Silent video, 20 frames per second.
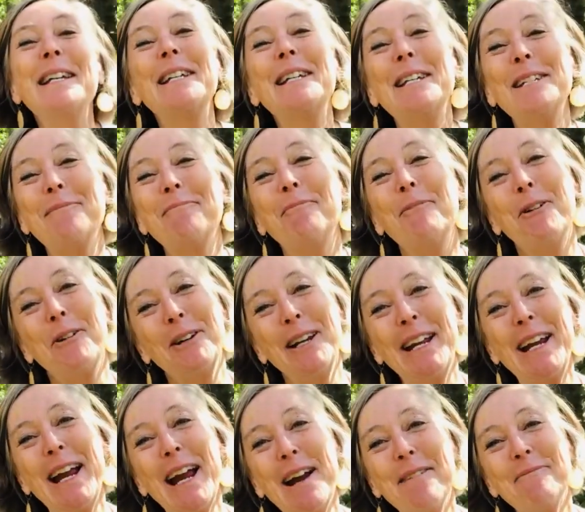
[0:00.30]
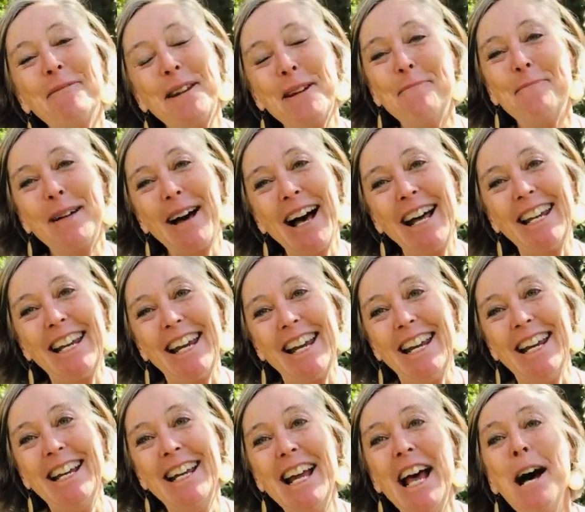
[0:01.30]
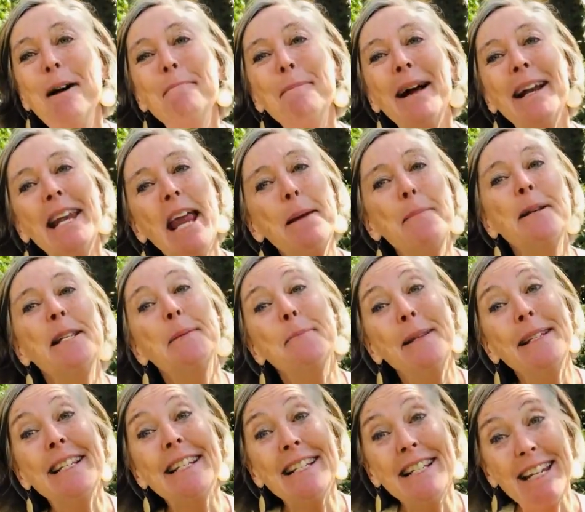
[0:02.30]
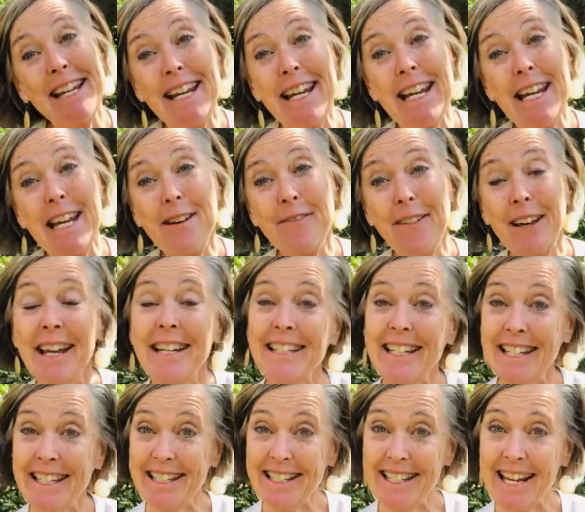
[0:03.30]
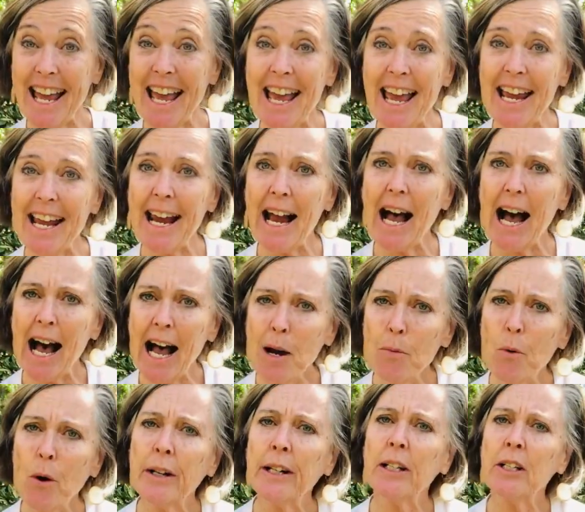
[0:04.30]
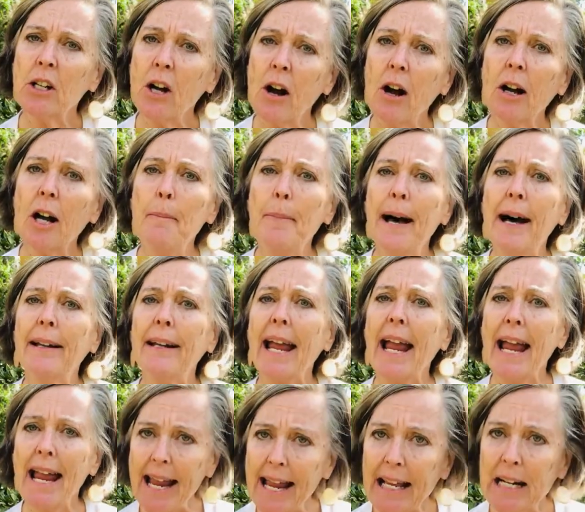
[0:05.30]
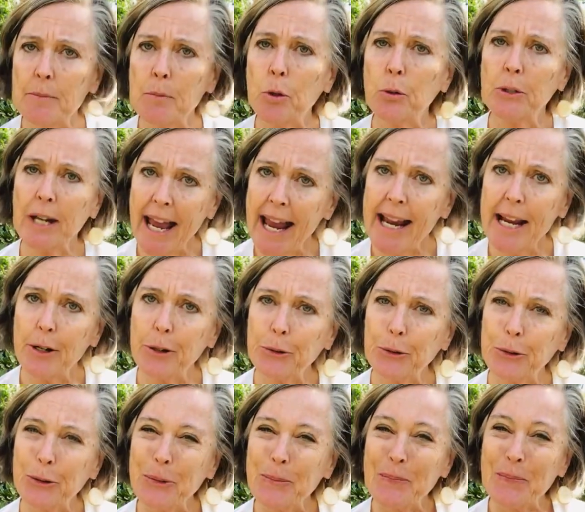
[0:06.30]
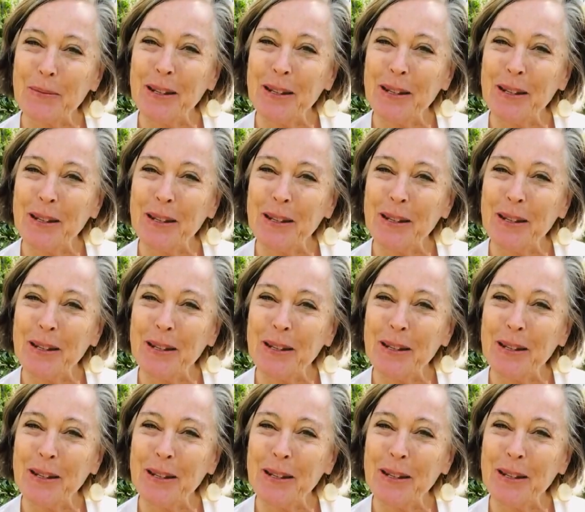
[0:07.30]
Good morning, everybody. My name is Mrs. Eve, and today I want to talk about animal tales.